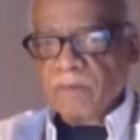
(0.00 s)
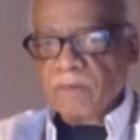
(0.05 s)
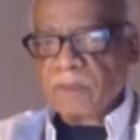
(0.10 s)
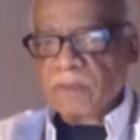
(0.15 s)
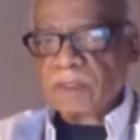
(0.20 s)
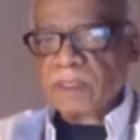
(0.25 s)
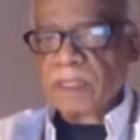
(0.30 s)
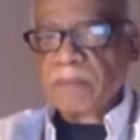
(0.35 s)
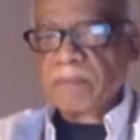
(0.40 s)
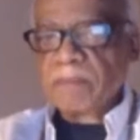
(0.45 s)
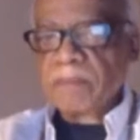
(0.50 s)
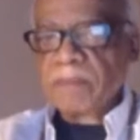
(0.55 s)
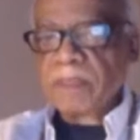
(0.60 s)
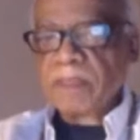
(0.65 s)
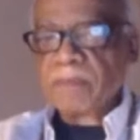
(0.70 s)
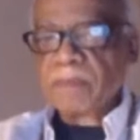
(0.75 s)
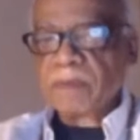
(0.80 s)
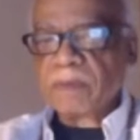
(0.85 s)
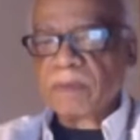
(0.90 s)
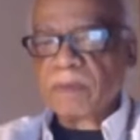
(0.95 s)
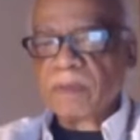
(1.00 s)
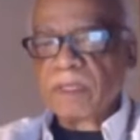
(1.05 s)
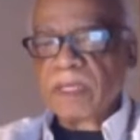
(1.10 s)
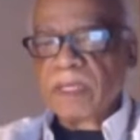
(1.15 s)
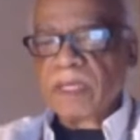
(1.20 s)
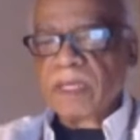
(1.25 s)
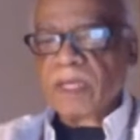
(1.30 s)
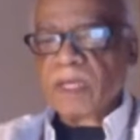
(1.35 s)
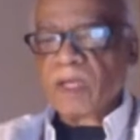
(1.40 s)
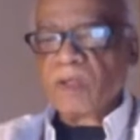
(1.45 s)
For some people,
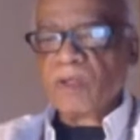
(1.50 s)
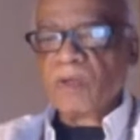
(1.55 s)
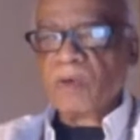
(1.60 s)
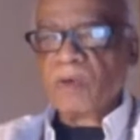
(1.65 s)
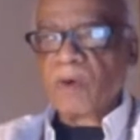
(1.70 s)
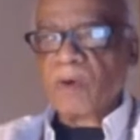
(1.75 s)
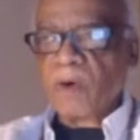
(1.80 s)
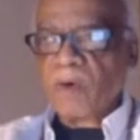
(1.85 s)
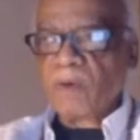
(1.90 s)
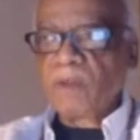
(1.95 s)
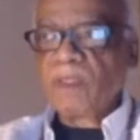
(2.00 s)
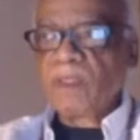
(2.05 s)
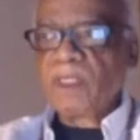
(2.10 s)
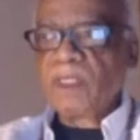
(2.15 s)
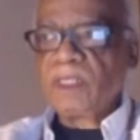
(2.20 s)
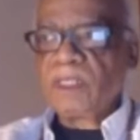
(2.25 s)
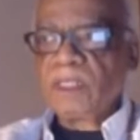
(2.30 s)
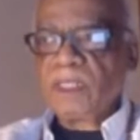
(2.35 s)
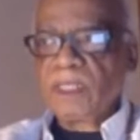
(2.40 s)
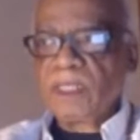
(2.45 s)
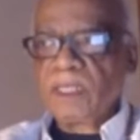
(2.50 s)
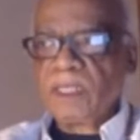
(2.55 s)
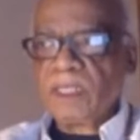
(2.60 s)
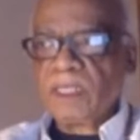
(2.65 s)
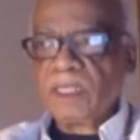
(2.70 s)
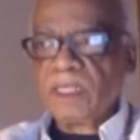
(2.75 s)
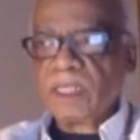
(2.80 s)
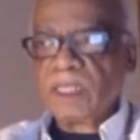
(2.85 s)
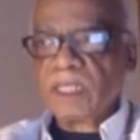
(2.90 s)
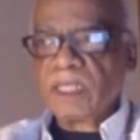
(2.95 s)
you only
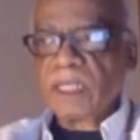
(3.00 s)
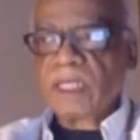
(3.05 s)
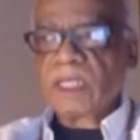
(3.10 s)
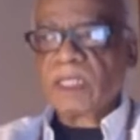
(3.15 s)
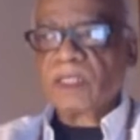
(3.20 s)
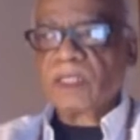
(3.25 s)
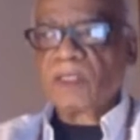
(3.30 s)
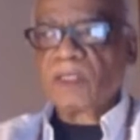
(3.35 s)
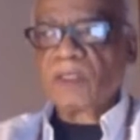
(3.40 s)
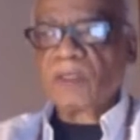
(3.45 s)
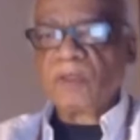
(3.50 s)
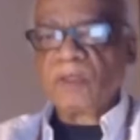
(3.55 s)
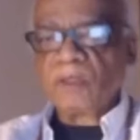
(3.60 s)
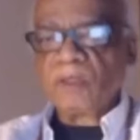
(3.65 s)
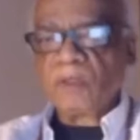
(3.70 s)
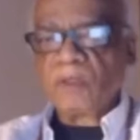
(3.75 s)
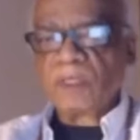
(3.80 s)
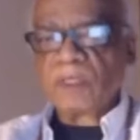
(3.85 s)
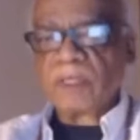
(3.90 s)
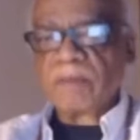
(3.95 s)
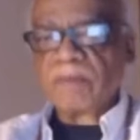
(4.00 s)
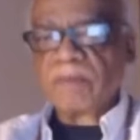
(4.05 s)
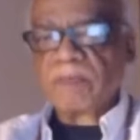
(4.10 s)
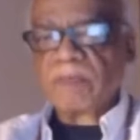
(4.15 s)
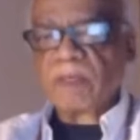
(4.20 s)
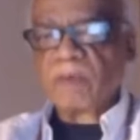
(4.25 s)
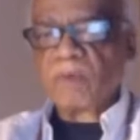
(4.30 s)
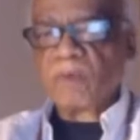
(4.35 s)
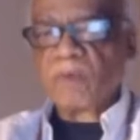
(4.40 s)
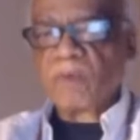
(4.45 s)
need to do
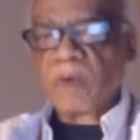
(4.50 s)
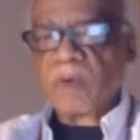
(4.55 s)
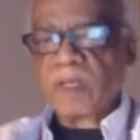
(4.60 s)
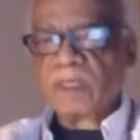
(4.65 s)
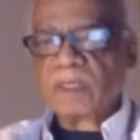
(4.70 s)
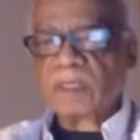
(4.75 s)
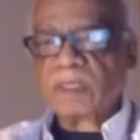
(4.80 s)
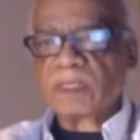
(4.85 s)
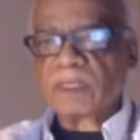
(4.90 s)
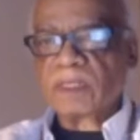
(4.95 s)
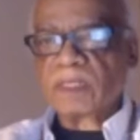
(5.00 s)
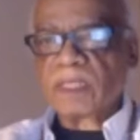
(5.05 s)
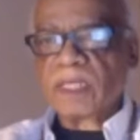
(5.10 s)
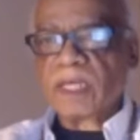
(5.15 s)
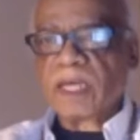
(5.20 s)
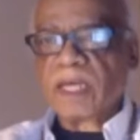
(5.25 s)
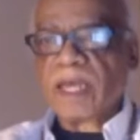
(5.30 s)
something once